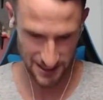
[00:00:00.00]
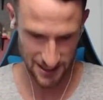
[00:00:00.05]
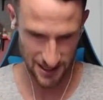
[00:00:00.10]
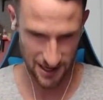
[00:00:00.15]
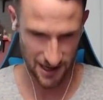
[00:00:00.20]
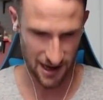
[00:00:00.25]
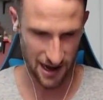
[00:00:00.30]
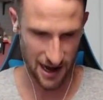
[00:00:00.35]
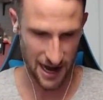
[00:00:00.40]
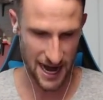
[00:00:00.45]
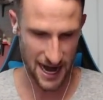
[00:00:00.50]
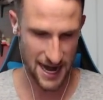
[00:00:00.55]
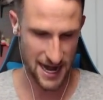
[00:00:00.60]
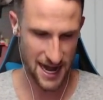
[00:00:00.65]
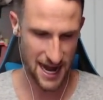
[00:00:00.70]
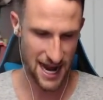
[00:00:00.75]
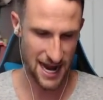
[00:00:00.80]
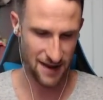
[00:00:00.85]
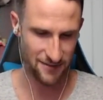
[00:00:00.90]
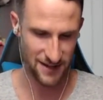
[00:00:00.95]
All right,
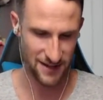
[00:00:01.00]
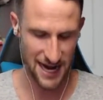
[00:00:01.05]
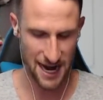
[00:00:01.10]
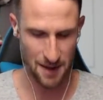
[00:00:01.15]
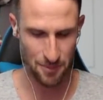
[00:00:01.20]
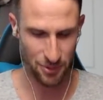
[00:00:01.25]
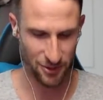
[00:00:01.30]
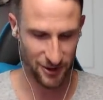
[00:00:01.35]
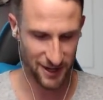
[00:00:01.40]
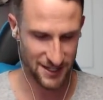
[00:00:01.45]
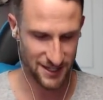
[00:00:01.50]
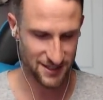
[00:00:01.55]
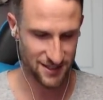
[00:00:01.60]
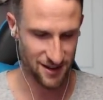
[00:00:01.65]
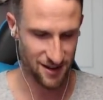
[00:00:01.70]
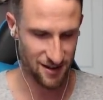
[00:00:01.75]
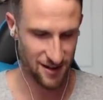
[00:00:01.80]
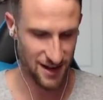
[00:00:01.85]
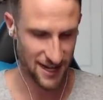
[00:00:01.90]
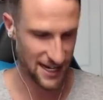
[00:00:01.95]
I've got Prince
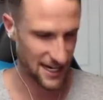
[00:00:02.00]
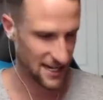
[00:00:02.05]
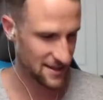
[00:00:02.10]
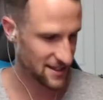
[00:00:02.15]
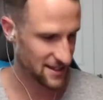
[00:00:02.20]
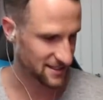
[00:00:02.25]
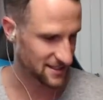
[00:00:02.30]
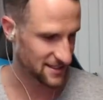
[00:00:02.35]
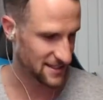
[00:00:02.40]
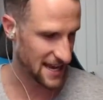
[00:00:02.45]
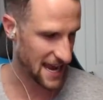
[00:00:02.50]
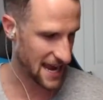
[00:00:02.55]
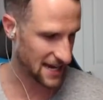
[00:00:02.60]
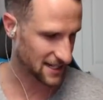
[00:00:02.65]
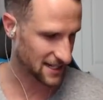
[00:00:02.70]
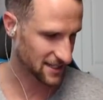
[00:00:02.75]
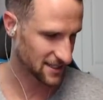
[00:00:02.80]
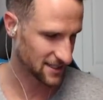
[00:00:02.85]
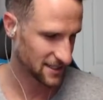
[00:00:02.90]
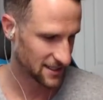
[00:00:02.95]
already in this deck.
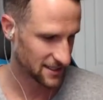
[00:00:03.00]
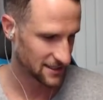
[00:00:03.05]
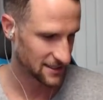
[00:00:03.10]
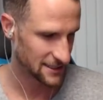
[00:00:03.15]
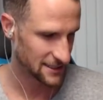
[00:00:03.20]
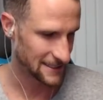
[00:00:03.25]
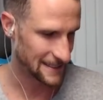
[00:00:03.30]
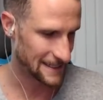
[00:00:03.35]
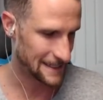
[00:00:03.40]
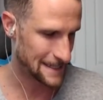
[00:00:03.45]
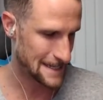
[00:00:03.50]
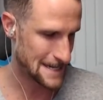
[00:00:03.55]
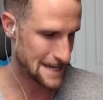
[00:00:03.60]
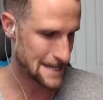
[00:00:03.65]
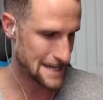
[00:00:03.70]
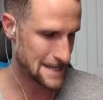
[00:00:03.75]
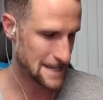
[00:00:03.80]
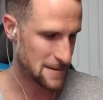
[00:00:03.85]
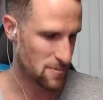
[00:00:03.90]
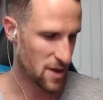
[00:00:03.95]

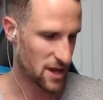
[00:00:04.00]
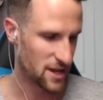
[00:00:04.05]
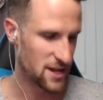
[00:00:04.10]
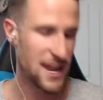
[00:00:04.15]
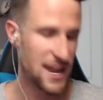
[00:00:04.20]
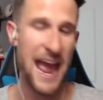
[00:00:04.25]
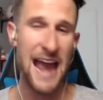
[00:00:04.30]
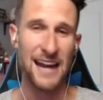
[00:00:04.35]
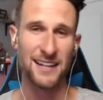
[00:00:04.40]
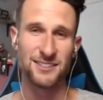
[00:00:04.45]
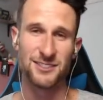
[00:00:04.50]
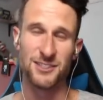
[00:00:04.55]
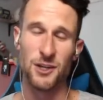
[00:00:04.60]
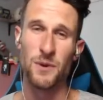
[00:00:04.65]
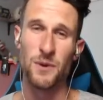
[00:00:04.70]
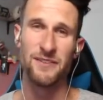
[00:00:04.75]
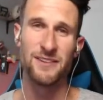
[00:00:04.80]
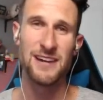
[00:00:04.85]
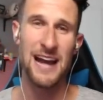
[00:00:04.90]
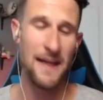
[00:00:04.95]
Um, next, so
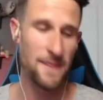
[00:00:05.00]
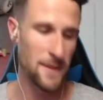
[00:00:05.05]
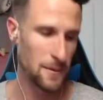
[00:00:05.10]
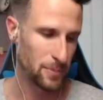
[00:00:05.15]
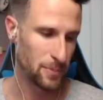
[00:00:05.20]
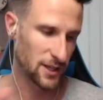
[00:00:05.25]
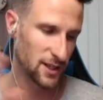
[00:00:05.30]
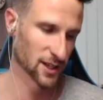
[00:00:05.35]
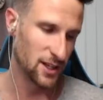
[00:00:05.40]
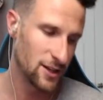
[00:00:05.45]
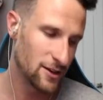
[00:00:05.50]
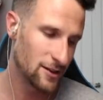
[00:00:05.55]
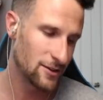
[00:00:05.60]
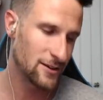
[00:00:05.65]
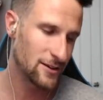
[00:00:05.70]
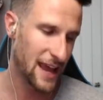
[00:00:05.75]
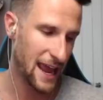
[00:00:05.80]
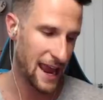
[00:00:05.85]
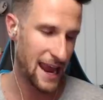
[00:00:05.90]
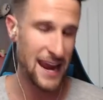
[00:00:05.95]
we've got the balloon
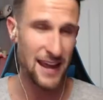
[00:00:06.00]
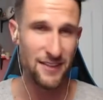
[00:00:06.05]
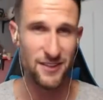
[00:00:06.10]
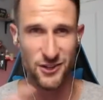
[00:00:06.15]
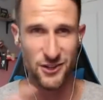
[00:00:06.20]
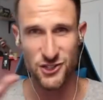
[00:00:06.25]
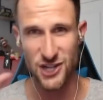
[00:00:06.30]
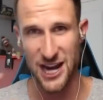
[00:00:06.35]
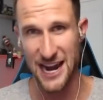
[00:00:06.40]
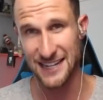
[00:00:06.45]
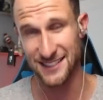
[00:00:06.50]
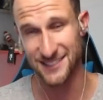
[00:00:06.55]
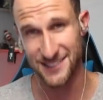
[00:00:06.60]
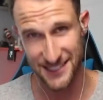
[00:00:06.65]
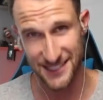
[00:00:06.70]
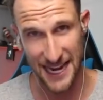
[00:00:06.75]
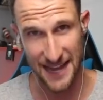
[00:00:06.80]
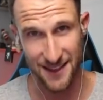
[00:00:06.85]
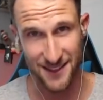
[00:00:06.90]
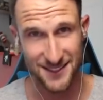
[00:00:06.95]
and the giant
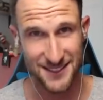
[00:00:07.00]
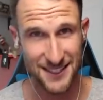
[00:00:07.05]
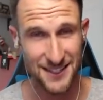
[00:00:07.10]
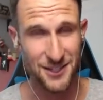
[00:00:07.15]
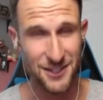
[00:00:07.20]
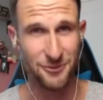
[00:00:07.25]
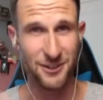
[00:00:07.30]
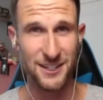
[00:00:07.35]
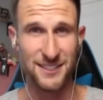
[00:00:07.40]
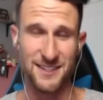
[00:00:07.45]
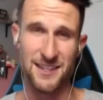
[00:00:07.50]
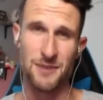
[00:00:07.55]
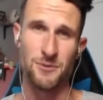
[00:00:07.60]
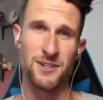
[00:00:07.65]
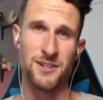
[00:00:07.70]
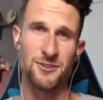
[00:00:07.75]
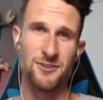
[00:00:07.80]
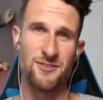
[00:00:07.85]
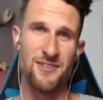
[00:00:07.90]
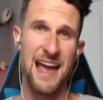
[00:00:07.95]
skeleton. The reason that we're
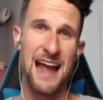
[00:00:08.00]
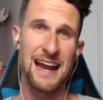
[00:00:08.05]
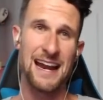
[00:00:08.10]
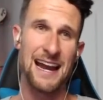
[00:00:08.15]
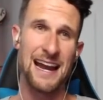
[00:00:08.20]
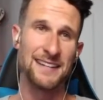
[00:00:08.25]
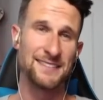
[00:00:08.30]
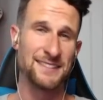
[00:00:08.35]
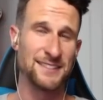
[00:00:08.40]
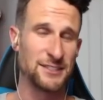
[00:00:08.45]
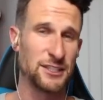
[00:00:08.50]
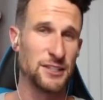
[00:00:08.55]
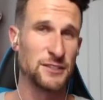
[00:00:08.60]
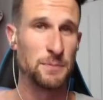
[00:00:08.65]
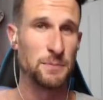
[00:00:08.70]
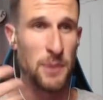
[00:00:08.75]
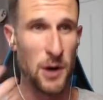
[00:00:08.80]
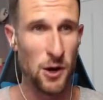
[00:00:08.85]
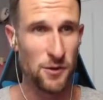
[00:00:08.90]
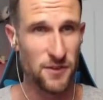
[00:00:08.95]
doing that, guys, is because
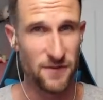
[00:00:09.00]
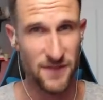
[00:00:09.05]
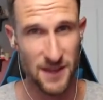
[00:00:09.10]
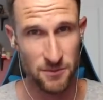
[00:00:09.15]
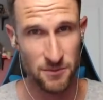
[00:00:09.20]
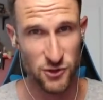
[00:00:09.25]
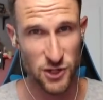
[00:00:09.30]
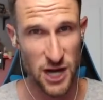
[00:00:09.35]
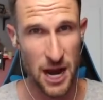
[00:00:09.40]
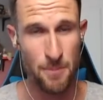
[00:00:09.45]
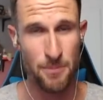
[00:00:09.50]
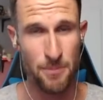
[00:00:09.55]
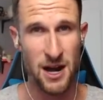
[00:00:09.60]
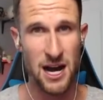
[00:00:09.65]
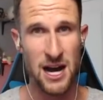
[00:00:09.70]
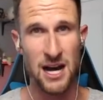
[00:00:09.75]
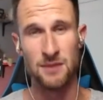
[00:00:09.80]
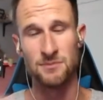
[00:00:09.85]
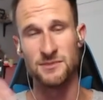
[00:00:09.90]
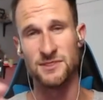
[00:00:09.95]
both of them drop
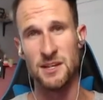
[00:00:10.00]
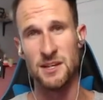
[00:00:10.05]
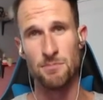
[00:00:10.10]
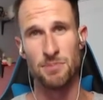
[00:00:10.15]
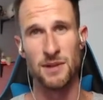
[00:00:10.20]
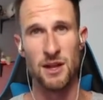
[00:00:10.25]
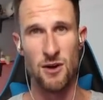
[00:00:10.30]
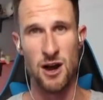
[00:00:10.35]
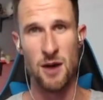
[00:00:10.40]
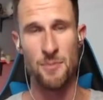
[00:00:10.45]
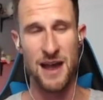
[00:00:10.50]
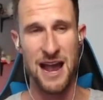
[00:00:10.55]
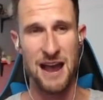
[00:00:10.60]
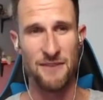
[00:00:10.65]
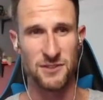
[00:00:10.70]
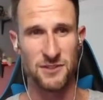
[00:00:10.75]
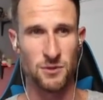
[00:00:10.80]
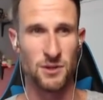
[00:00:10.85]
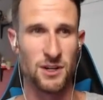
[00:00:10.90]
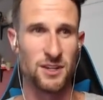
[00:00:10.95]
bombs that blow up
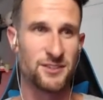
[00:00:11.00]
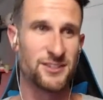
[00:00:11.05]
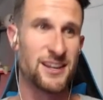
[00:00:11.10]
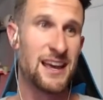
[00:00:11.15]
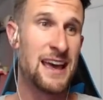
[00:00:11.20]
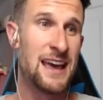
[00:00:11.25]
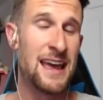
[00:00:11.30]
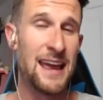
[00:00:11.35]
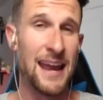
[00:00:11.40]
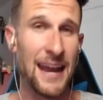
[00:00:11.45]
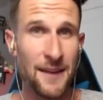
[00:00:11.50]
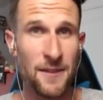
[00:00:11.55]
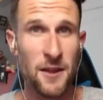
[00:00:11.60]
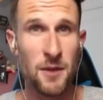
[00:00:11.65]
afterwards, and they're